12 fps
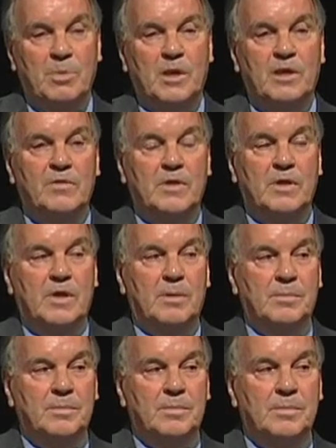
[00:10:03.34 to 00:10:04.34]
believing in
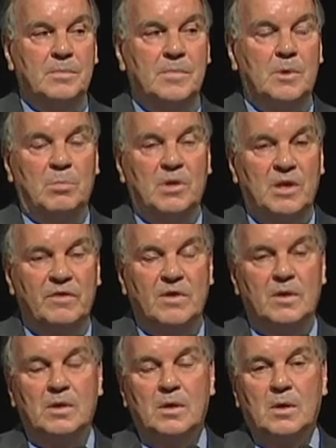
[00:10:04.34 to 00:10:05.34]
them and
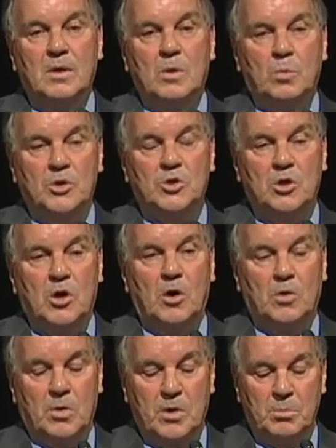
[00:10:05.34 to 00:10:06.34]
believing what
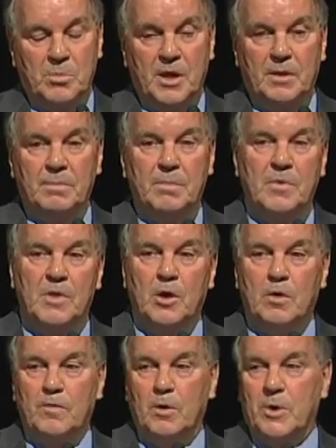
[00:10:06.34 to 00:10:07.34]
Chicago can be.
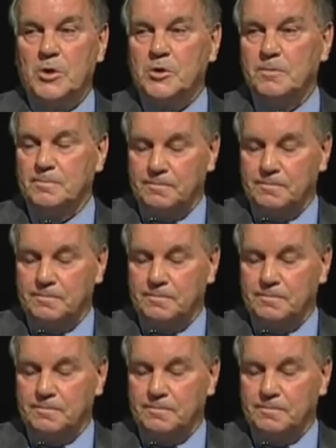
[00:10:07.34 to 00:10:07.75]
Thank you very much.